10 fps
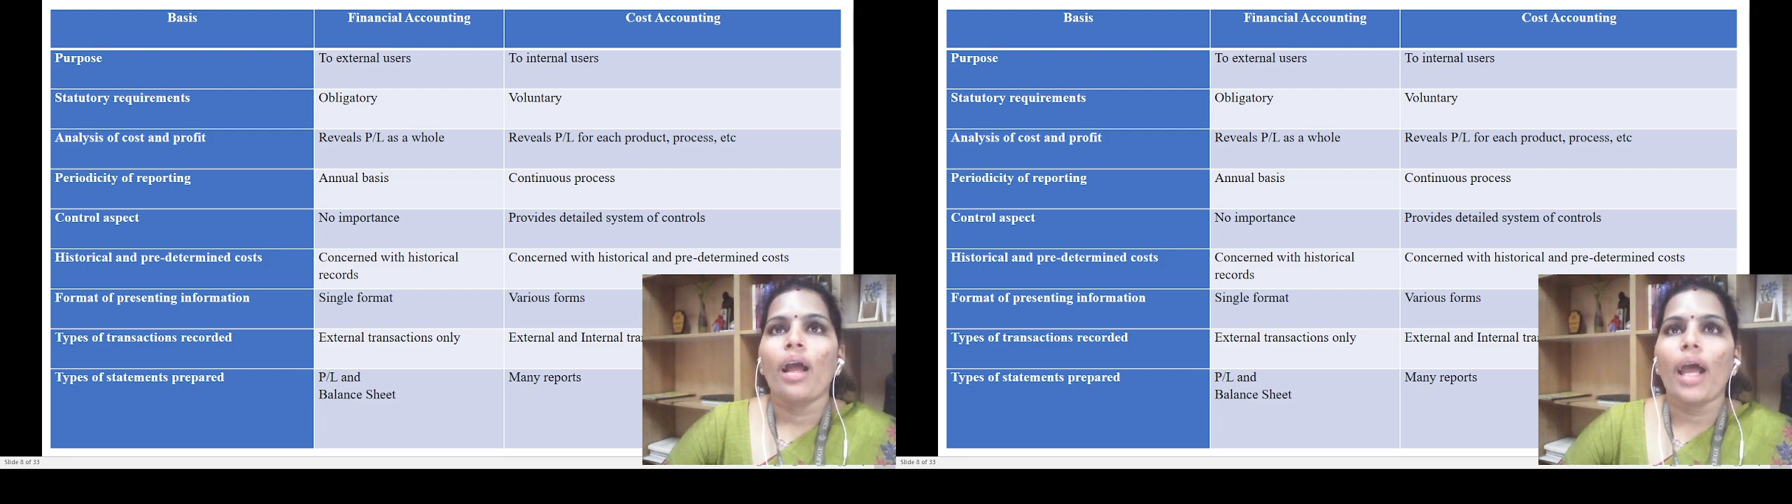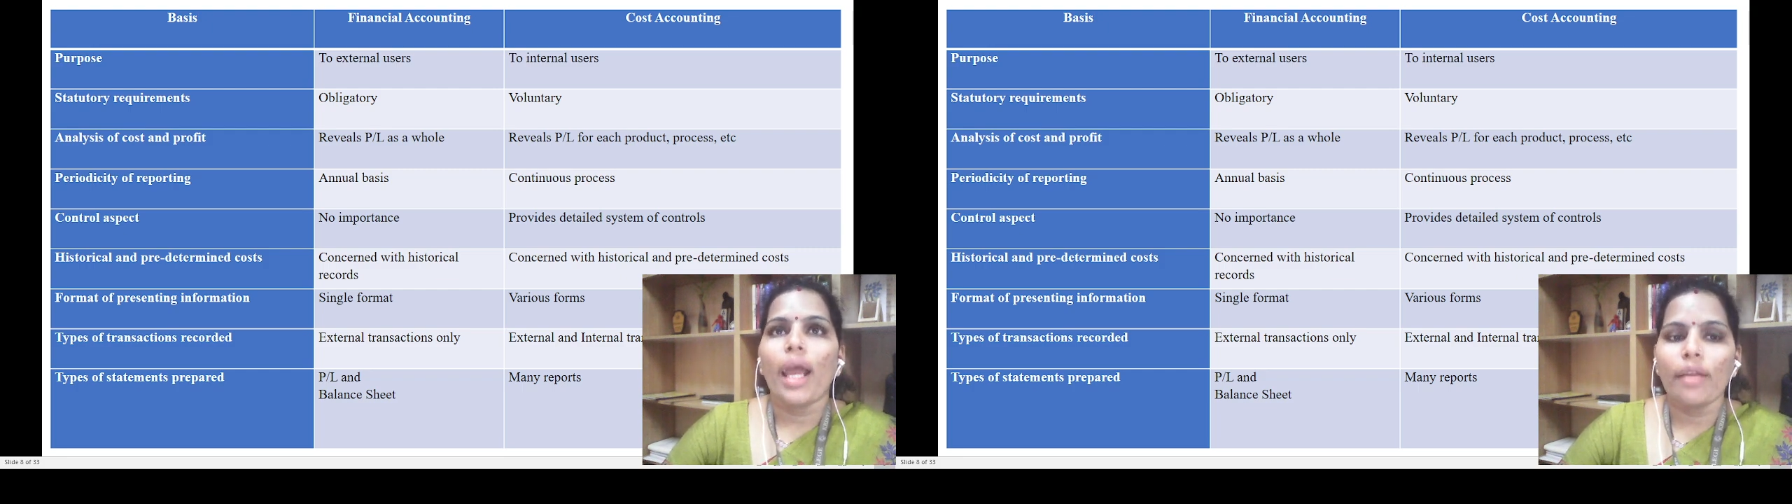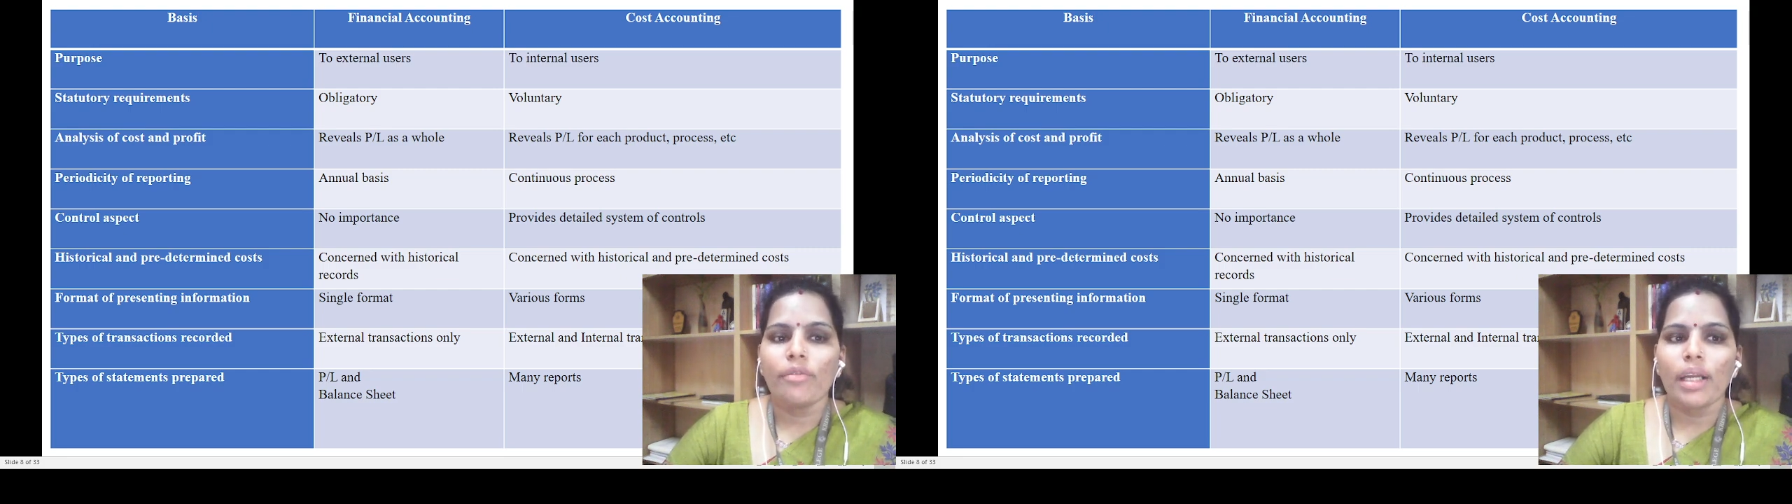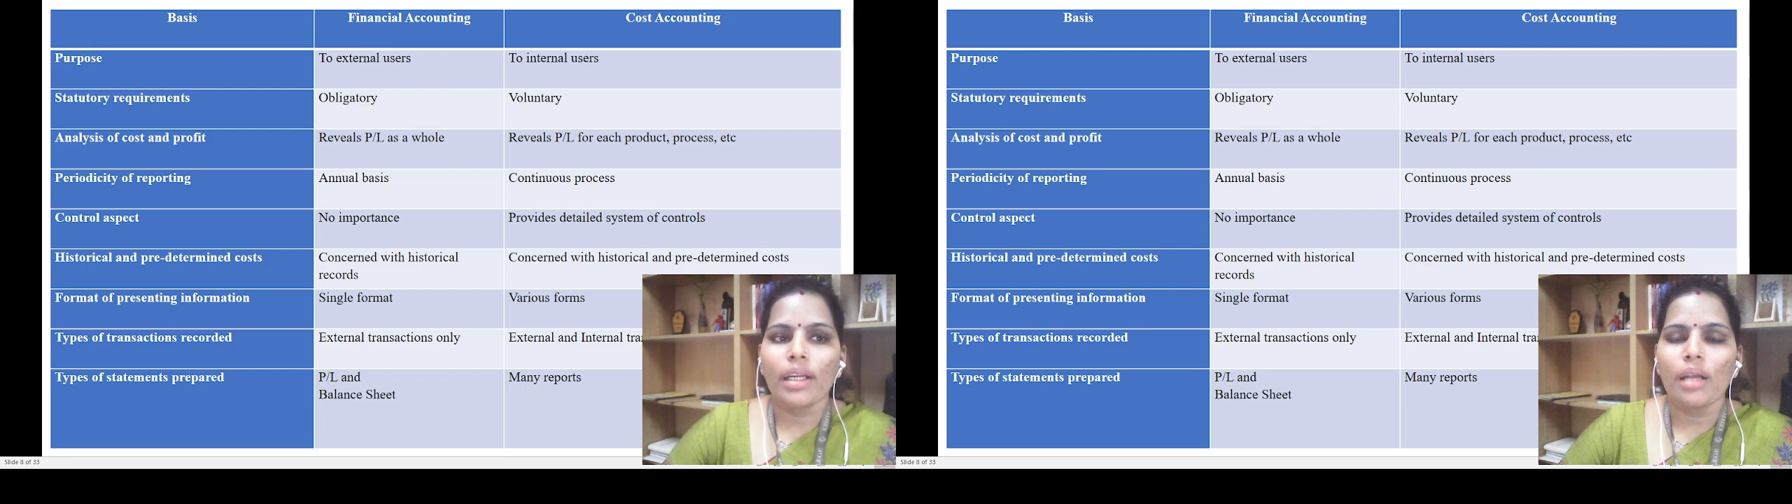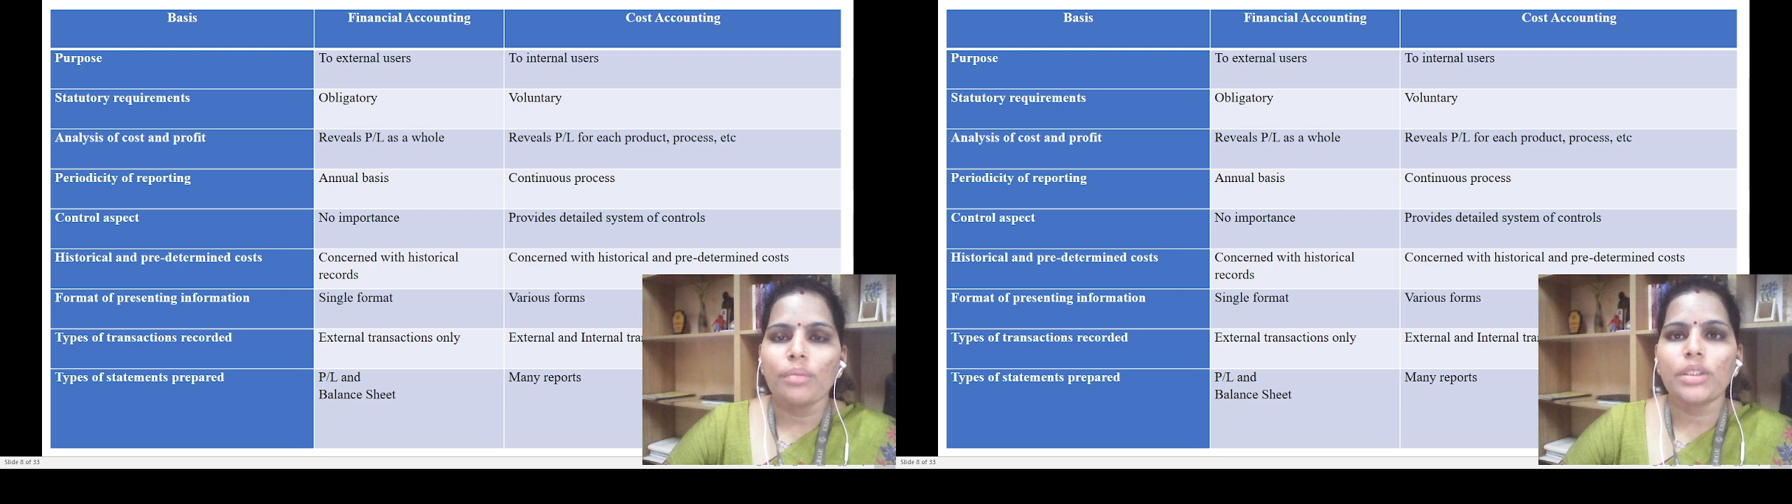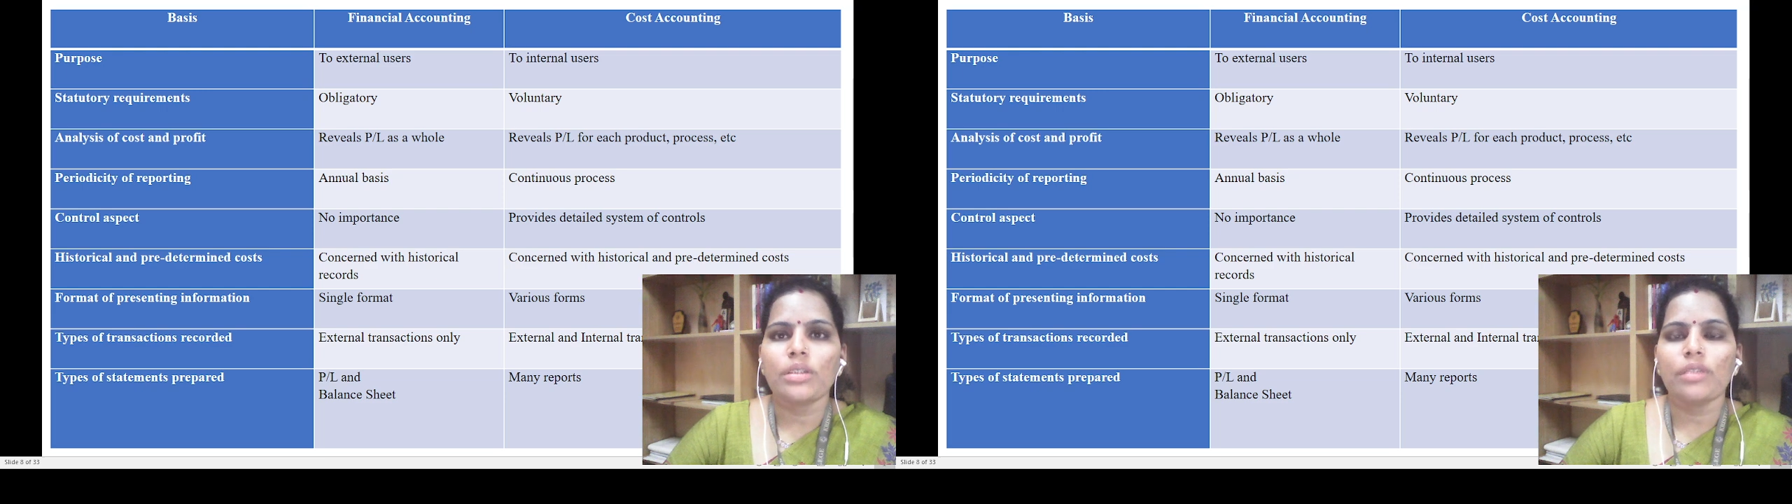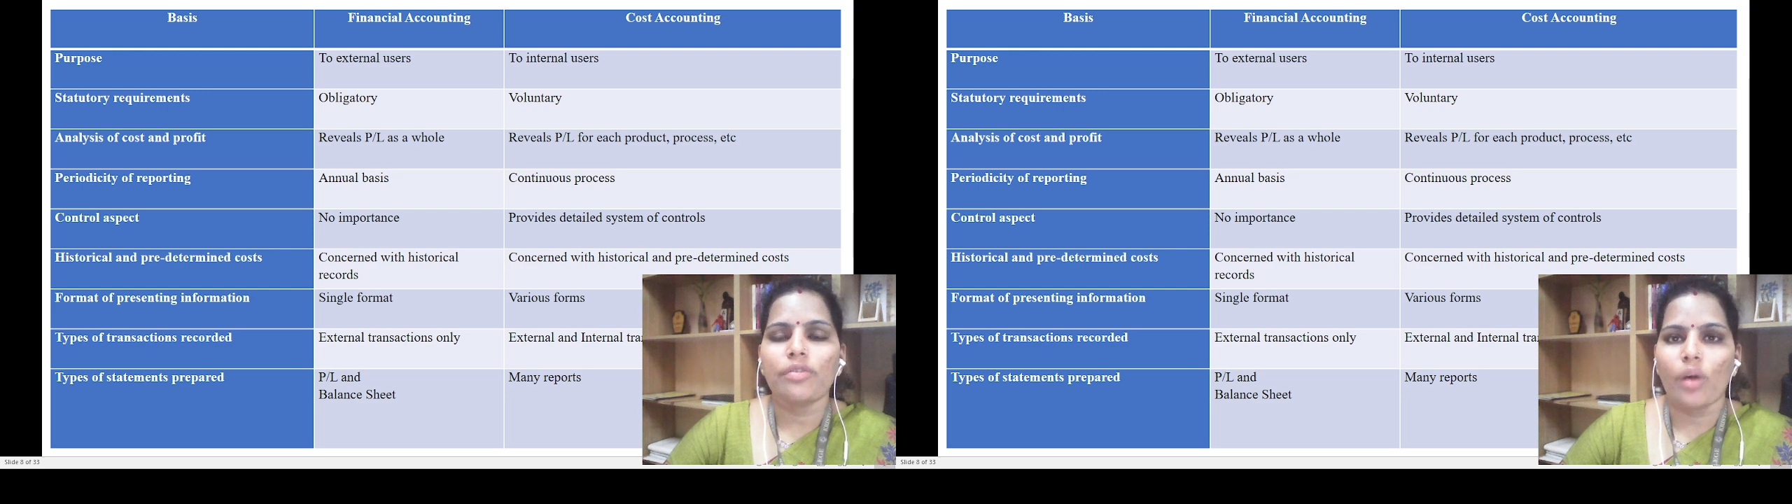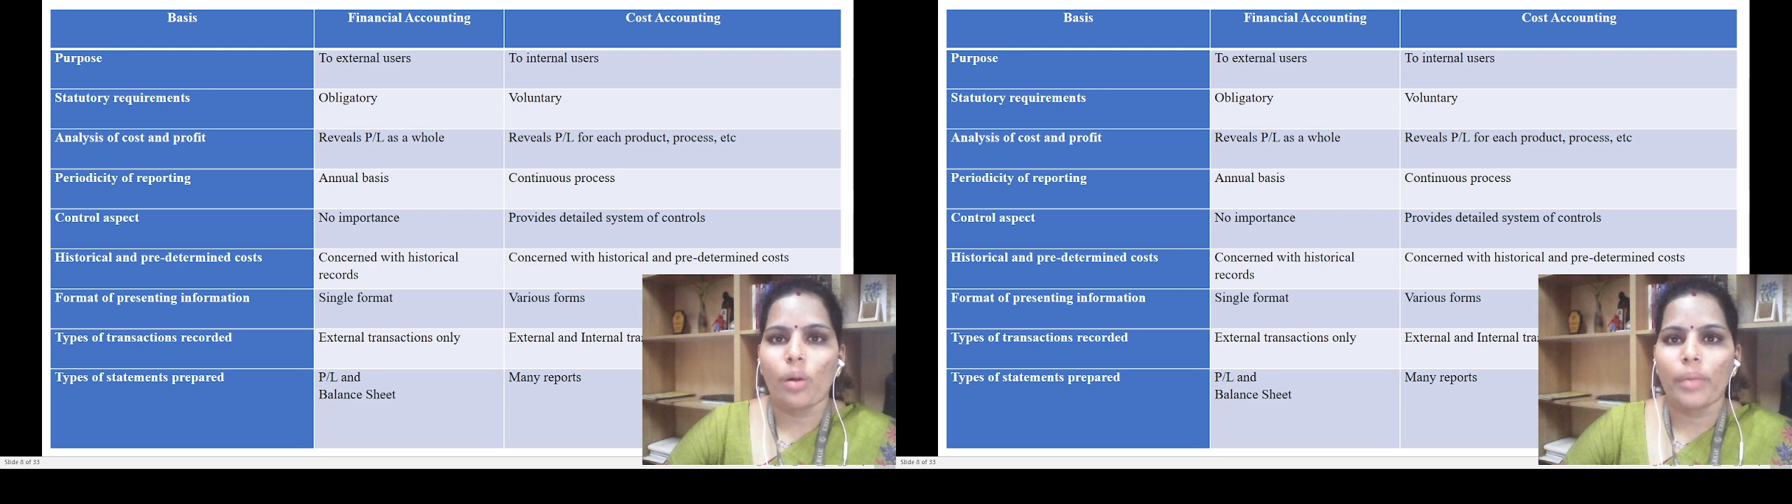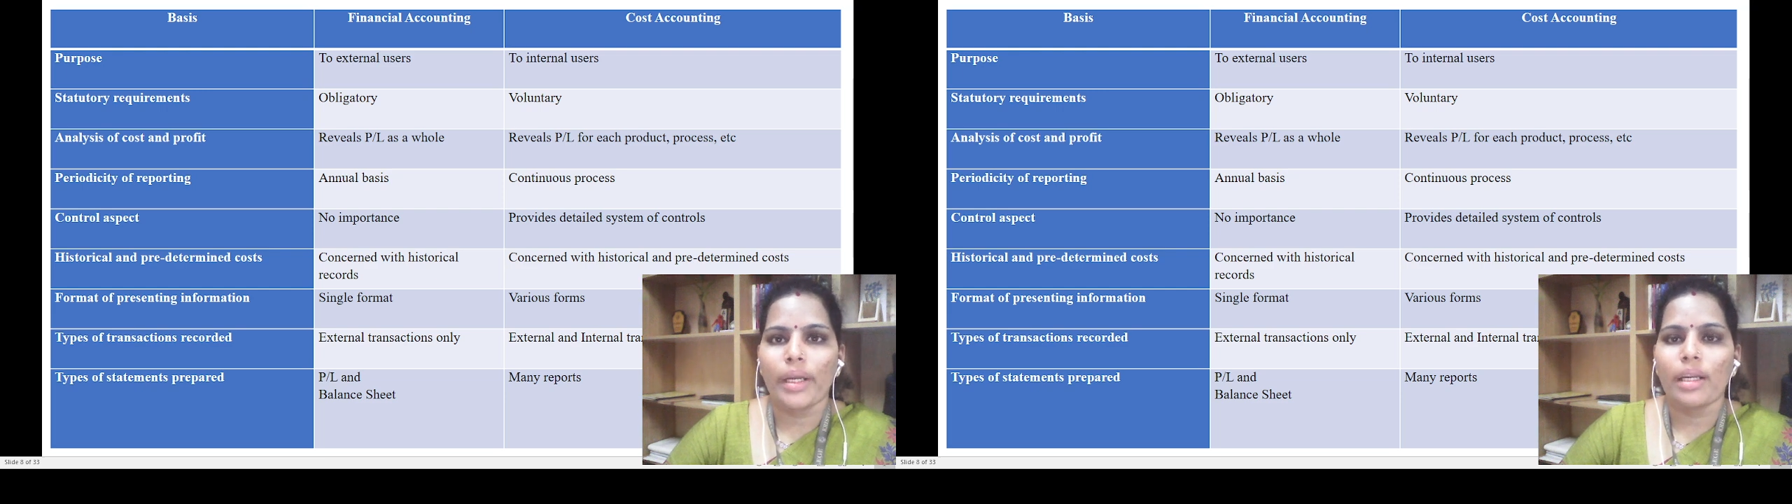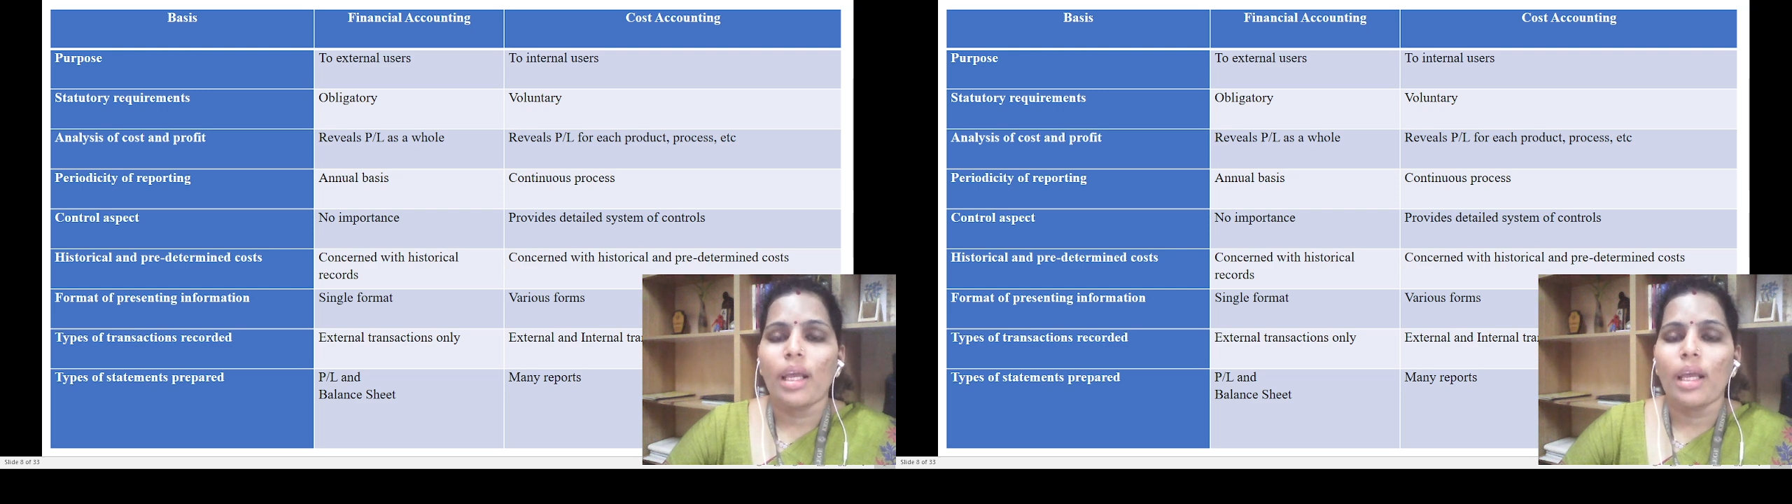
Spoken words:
And when it comes to the format,